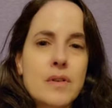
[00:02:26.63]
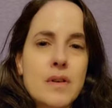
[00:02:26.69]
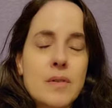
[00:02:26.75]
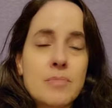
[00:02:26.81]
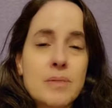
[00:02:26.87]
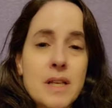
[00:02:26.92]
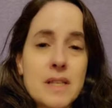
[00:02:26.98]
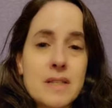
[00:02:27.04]

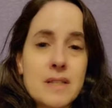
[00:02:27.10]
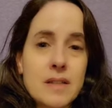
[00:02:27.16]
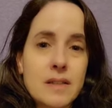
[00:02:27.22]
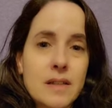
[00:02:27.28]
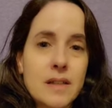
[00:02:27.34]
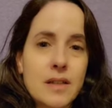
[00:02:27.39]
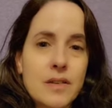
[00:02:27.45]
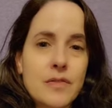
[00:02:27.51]
a place to
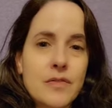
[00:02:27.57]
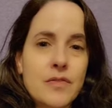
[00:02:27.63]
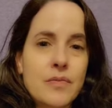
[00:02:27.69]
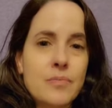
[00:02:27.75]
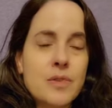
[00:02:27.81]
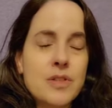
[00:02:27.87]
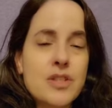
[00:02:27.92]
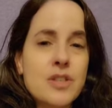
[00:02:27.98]
live,
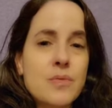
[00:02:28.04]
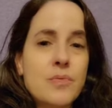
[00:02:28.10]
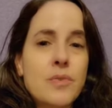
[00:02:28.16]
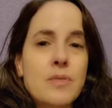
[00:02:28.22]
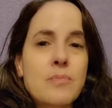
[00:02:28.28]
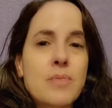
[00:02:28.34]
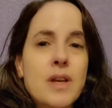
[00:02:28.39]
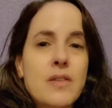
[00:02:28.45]
but she
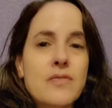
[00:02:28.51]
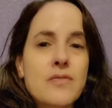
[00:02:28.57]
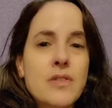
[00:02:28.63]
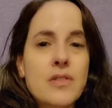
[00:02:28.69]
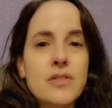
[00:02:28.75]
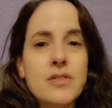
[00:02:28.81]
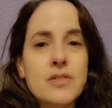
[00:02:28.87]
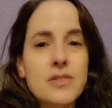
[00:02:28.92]
wouldn't pay
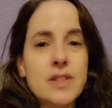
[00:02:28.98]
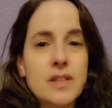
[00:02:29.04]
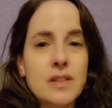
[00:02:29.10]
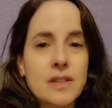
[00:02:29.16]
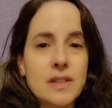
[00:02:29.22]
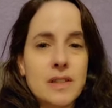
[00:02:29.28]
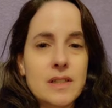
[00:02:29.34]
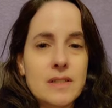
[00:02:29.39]
for all the
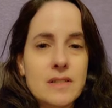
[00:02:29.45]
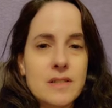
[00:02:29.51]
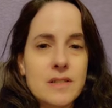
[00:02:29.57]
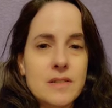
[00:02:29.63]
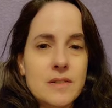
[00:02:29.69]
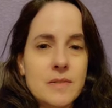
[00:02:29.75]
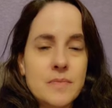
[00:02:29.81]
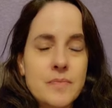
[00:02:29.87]

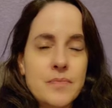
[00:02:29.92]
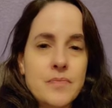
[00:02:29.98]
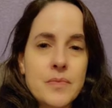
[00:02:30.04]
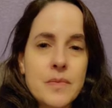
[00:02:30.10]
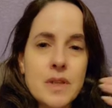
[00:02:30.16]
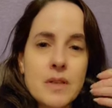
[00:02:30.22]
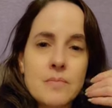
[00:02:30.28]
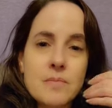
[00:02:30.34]
utilities
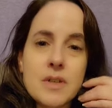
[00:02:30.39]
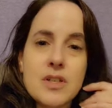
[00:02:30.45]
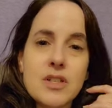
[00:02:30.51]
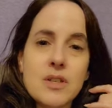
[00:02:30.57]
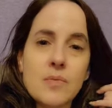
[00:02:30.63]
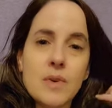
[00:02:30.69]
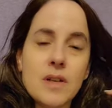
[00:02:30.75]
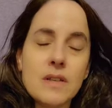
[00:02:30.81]
because
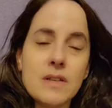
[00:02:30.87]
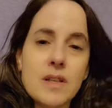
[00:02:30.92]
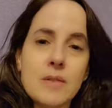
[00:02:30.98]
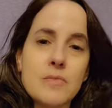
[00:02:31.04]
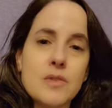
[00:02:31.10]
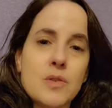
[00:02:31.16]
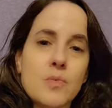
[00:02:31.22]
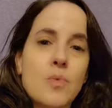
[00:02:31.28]
she wanted
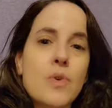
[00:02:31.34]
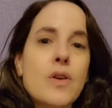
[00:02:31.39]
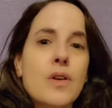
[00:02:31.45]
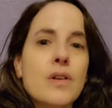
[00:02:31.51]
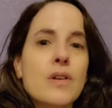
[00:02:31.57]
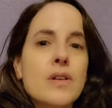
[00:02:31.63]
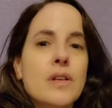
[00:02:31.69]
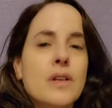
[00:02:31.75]
them to
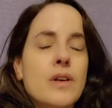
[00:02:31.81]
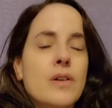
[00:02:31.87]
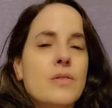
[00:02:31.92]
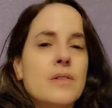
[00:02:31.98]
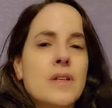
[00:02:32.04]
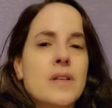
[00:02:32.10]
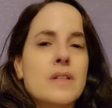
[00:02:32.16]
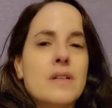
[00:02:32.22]
work, you
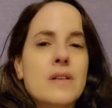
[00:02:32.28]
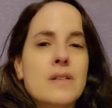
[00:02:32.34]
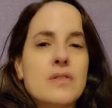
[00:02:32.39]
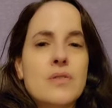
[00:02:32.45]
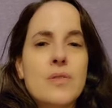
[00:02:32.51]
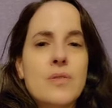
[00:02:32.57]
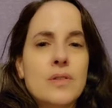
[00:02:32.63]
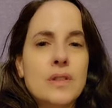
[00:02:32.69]
know, and I, I
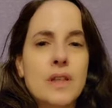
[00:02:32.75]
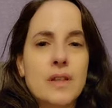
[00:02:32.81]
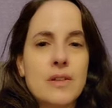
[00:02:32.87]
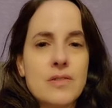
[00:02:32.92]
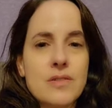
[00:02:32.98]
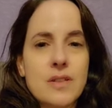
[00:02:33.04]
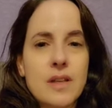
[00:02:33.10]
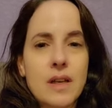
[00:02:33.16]
totally
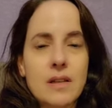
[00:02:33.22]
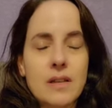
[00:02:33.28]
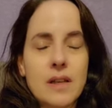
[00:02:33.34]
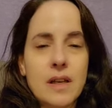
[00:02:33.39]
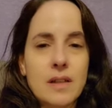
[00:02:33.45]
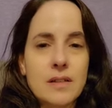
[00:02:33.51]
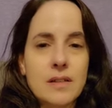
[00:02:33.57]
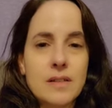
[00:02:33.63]
understand
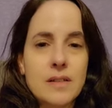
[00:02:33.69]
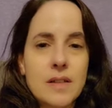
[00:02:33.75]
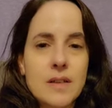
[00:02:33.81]
that.